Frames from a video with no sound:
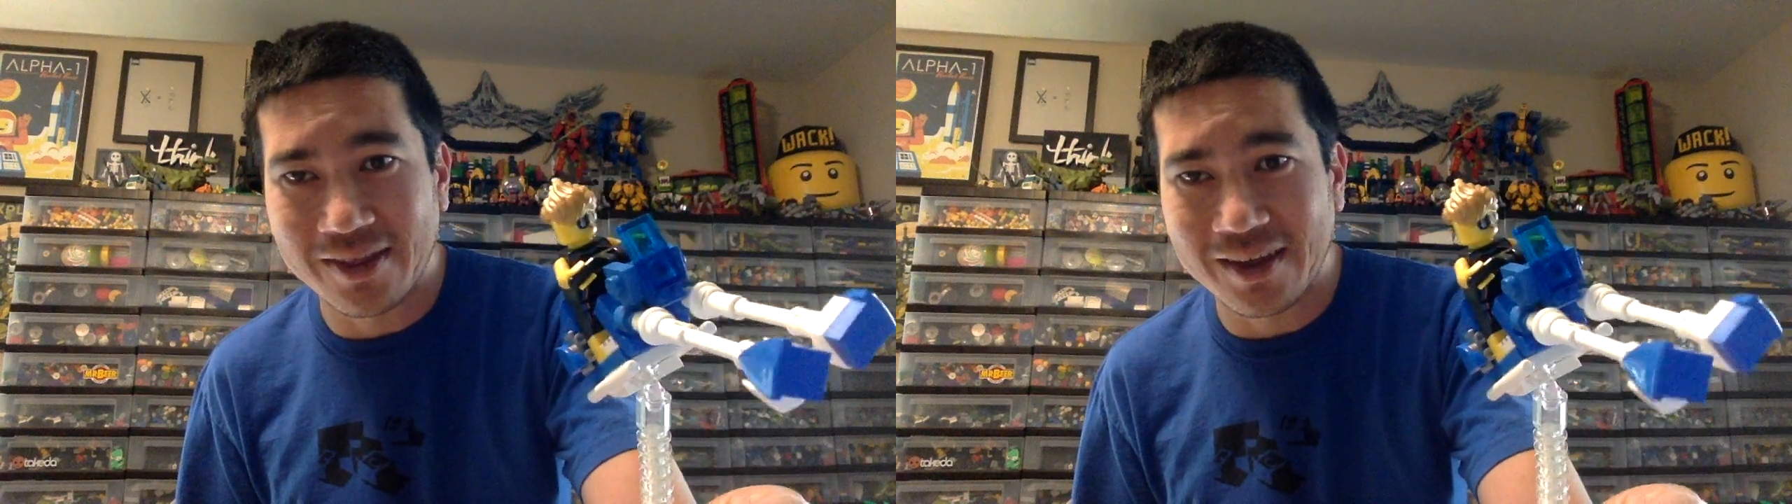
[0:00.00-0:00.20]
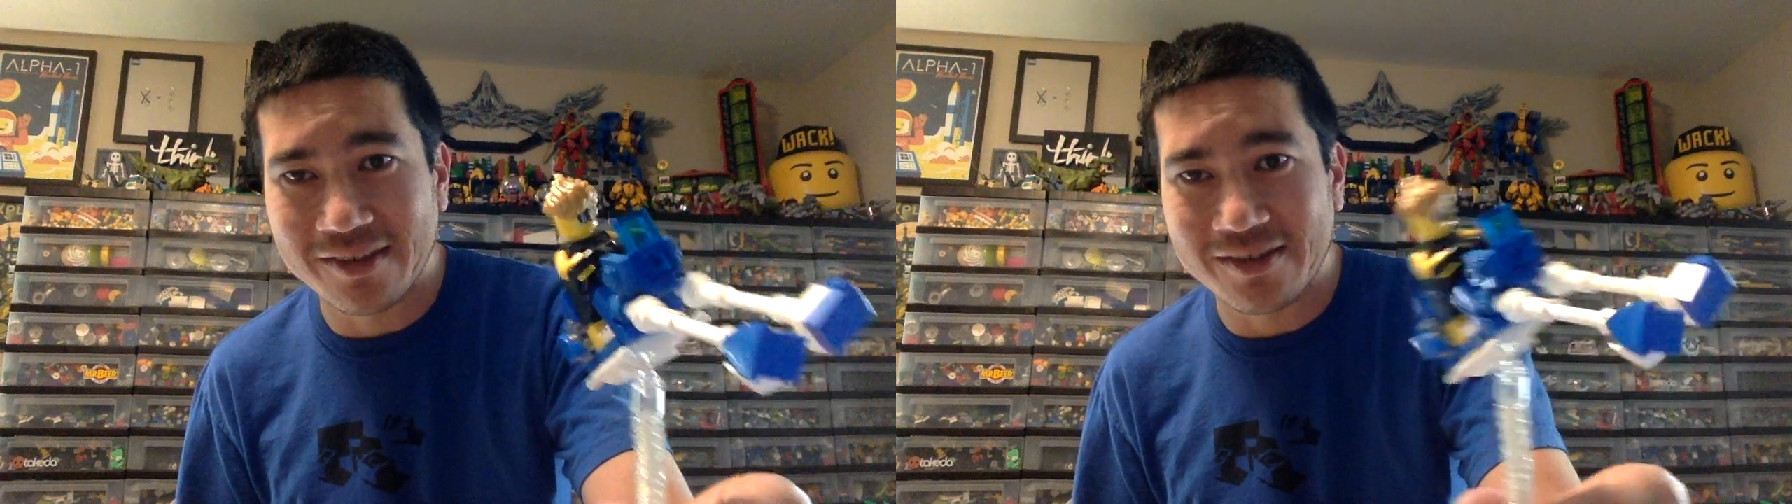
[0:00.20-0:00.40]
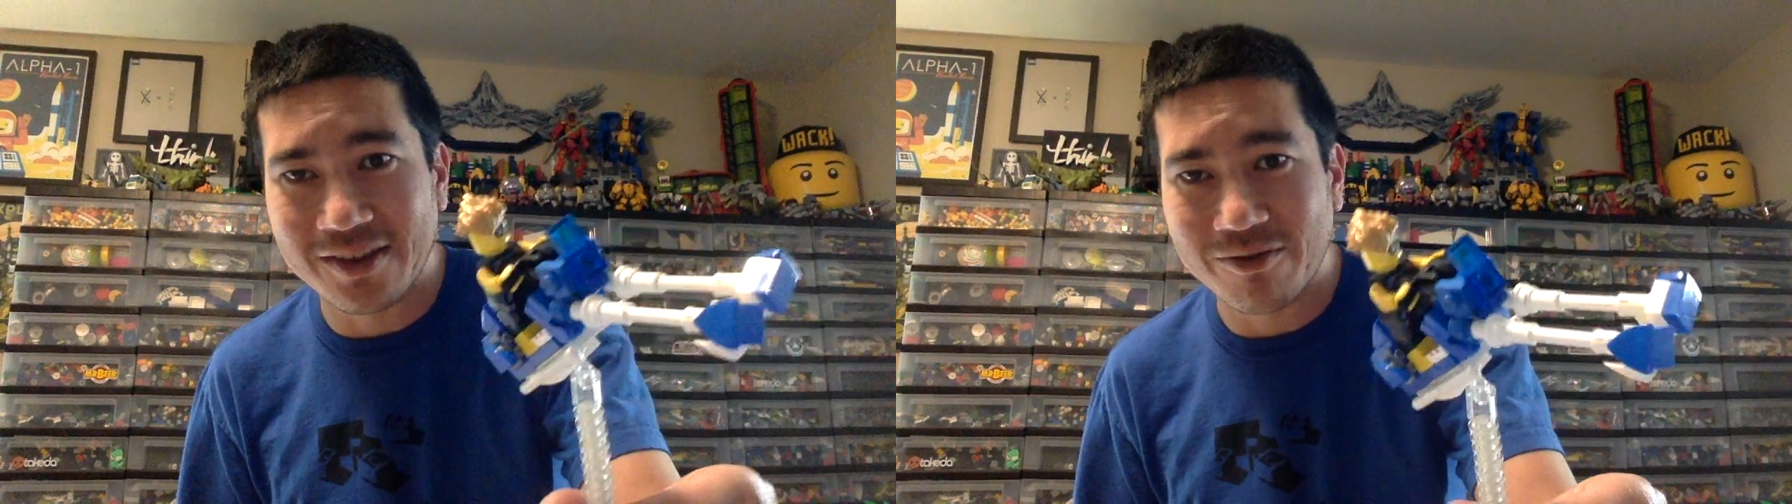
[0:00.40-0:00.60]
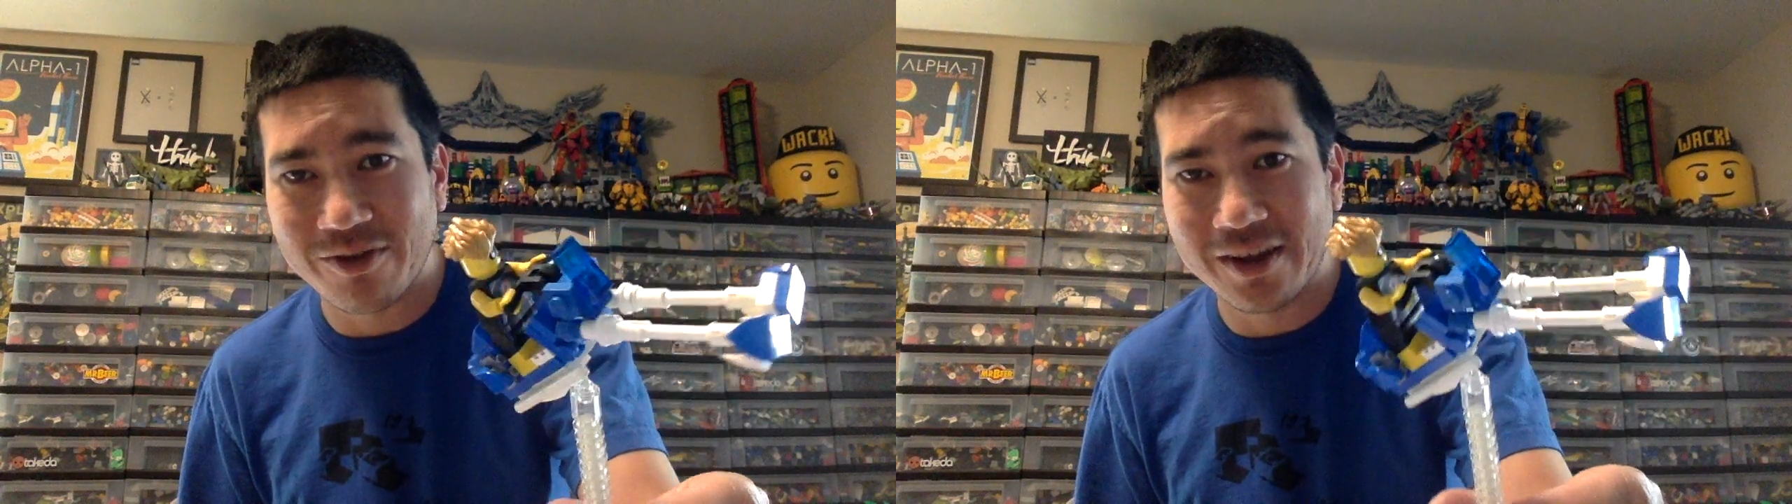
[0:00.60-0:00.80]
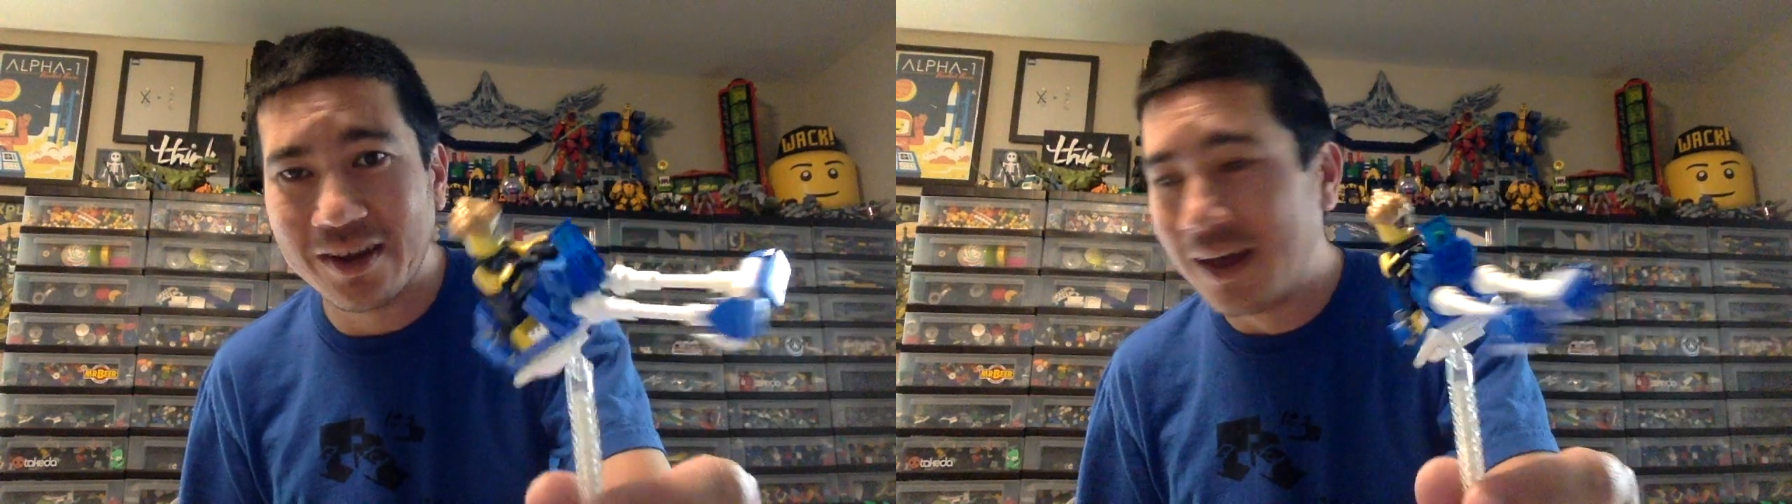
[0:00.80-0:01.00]
things in the
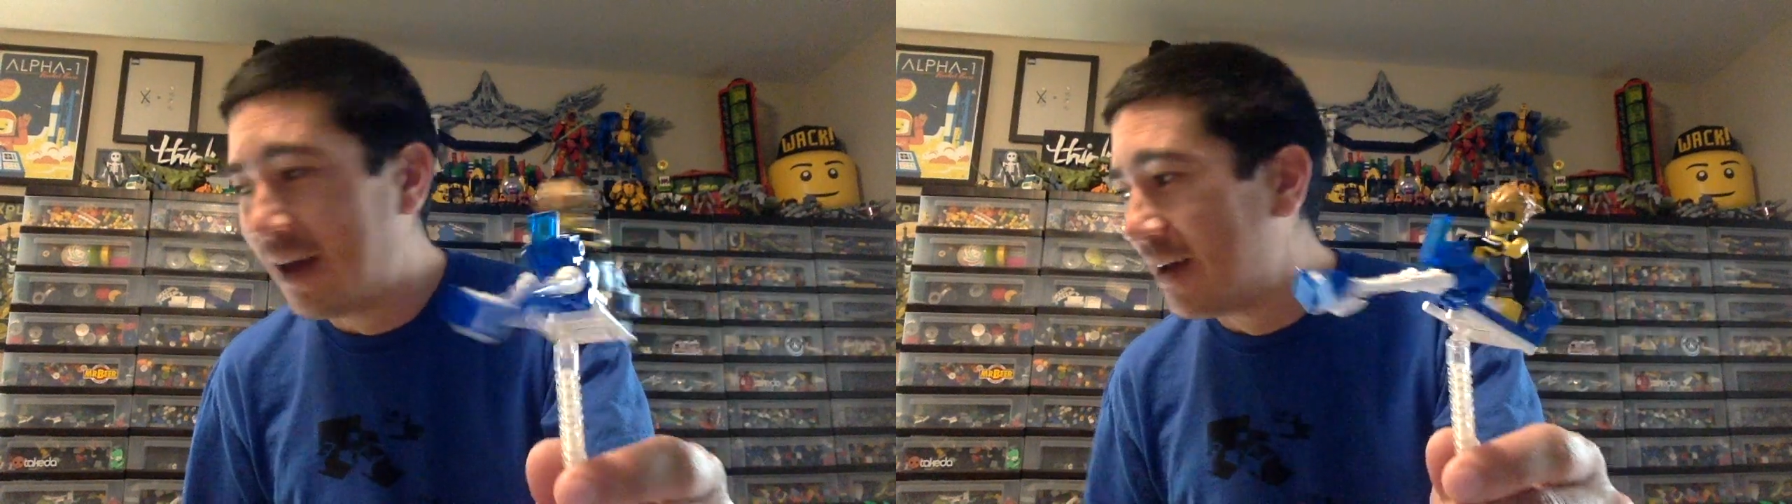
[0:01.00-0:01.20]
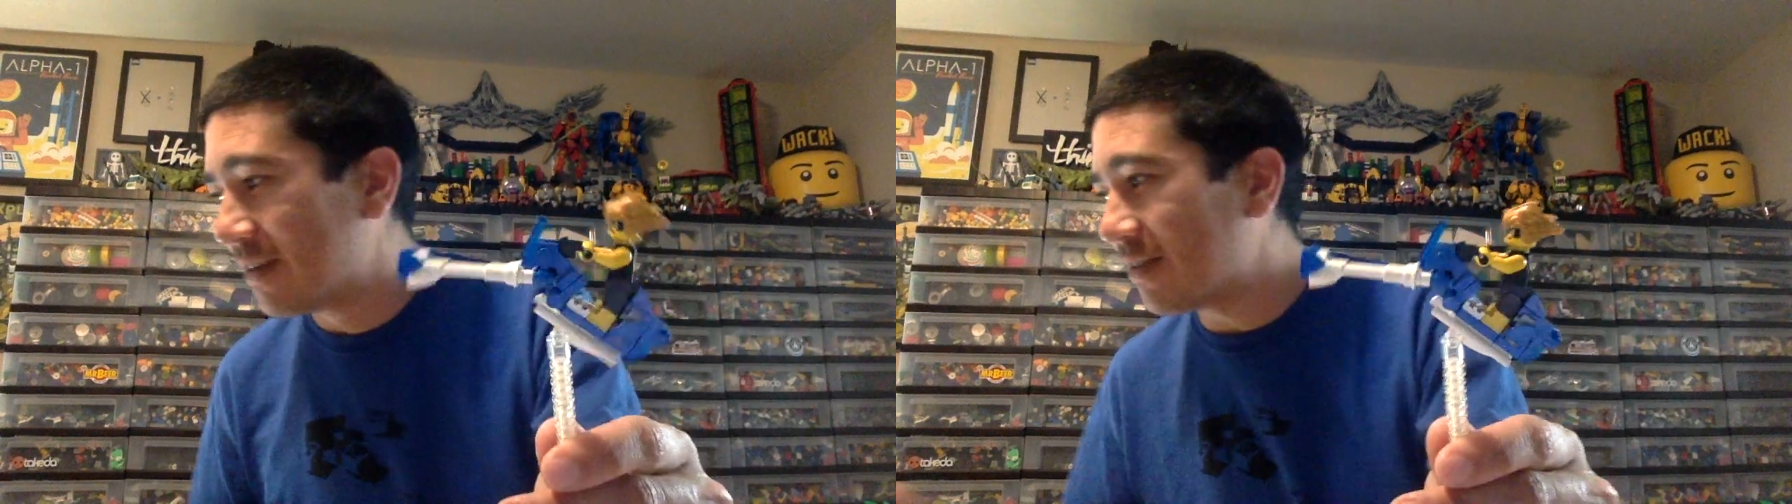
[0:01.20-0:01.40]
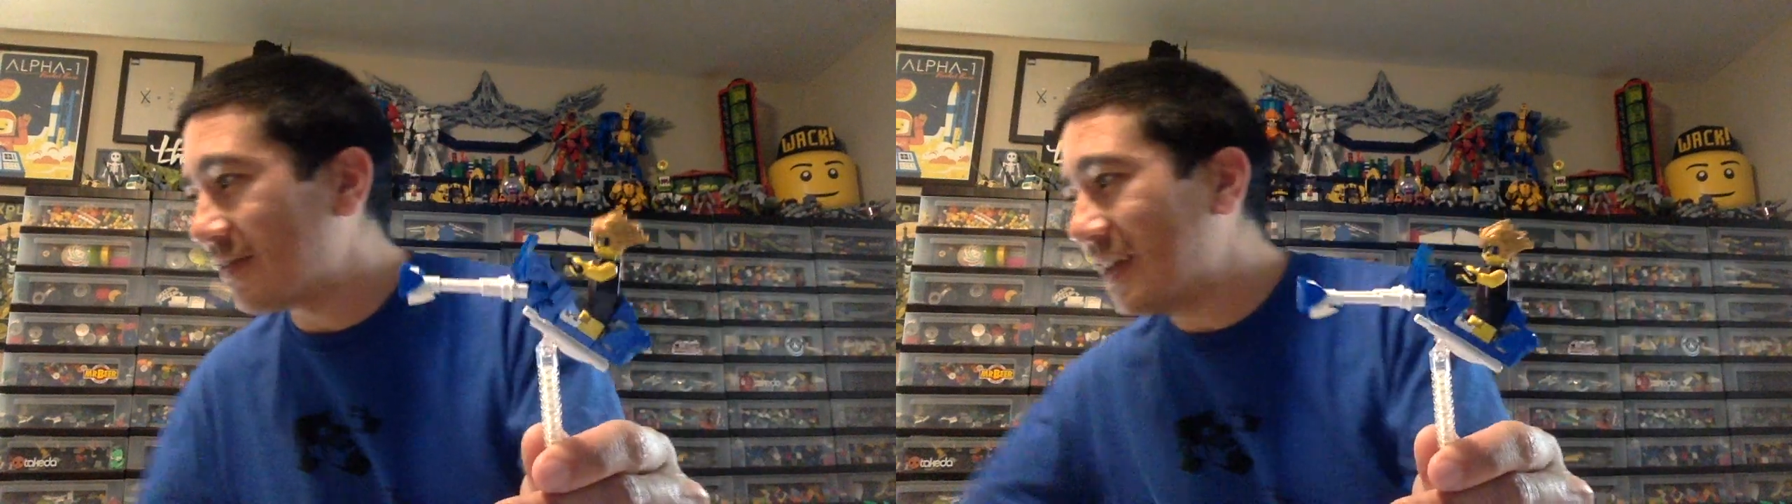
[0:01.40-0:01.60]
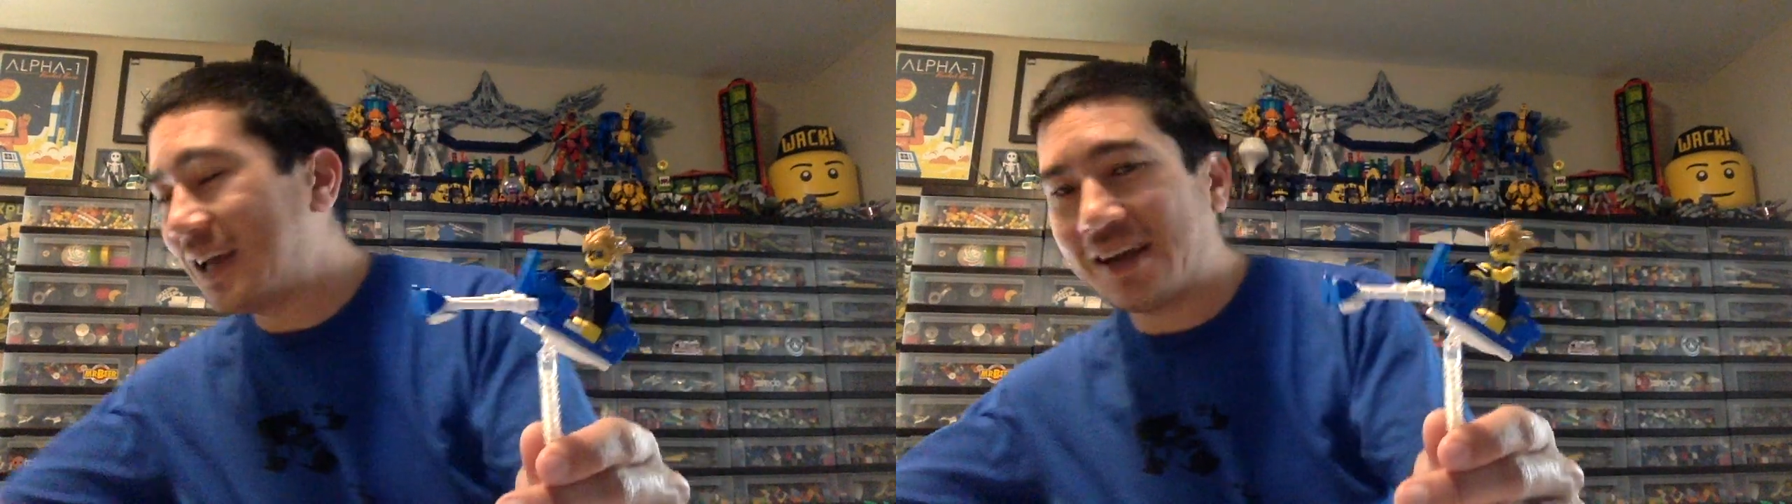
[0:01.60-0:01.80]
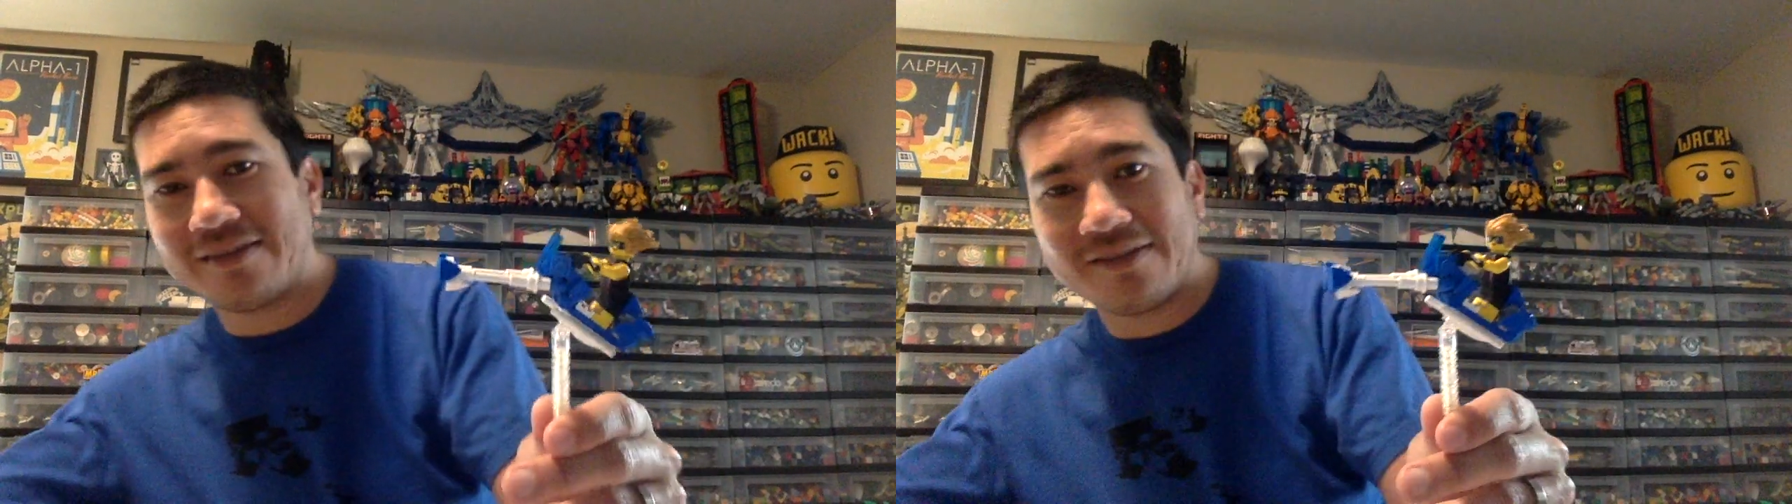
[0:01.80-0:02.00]
front. So see,
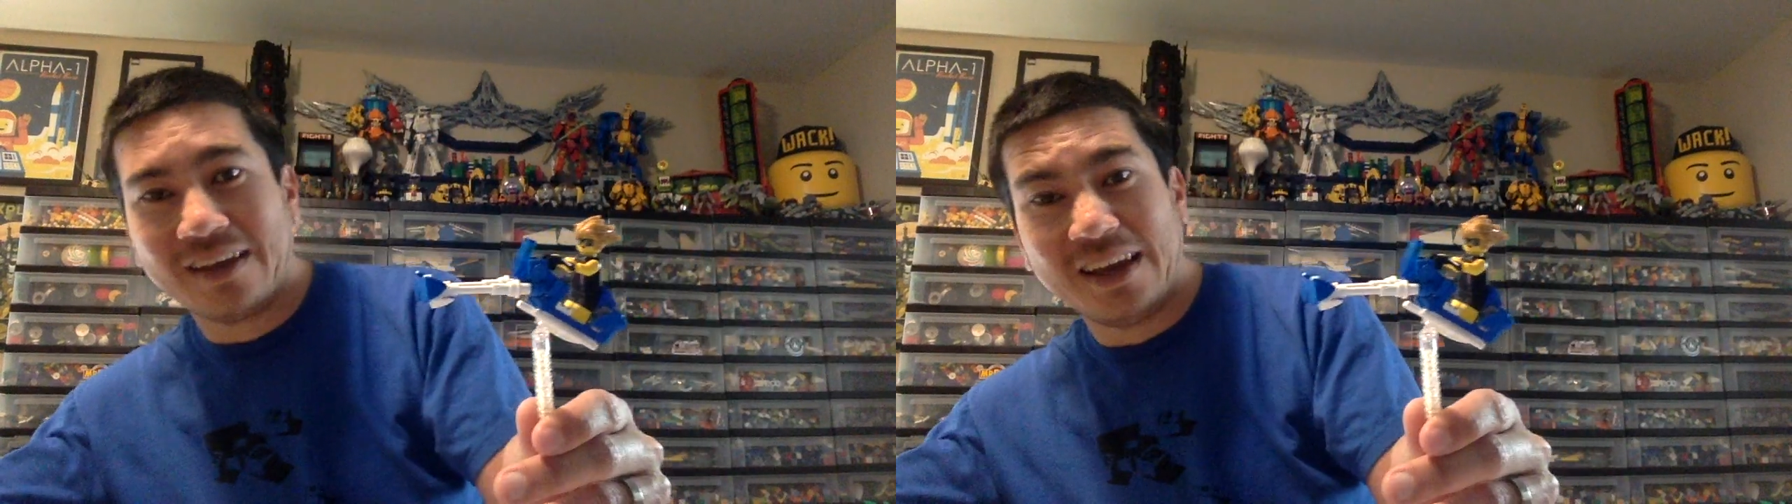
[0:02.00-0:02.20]
it's